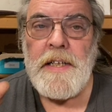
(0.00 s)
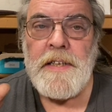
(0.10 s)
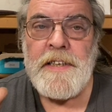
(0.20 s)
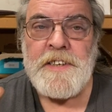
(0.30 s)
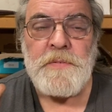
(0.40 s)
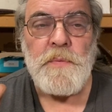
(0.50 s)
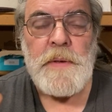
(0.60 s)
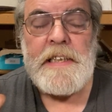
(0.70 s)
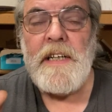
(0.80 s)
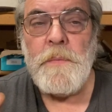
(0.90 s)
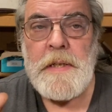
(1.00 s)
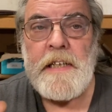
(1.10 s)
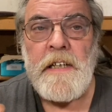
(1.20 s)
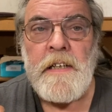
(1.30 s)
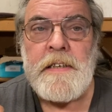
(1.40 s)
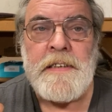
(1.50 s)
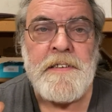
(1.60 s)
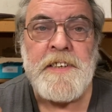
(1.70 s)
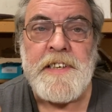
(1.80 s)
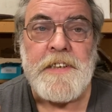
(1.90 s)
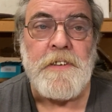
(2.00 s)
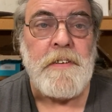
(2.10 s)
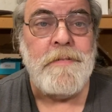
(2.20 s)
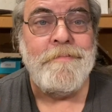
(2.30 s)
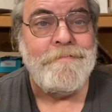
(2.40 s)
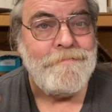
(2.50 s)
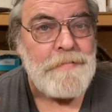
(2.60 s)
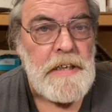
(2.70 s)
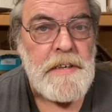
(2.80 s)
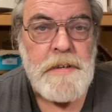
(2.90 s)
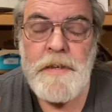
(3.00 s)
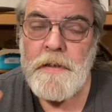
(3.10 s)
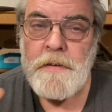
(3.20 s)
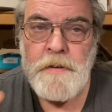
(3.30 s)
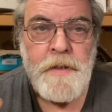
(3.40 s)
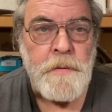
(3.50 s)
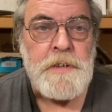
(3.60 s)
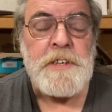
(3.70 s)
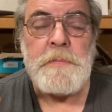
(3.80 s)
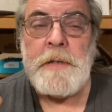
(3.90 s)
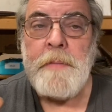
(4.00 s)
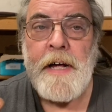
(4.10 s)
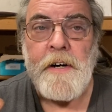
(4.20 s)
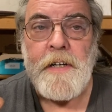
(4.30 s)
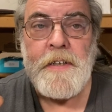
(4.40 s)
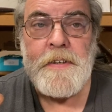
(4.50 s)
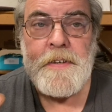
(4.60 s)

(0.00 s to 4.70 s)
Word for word: this really will conceal noticeably better.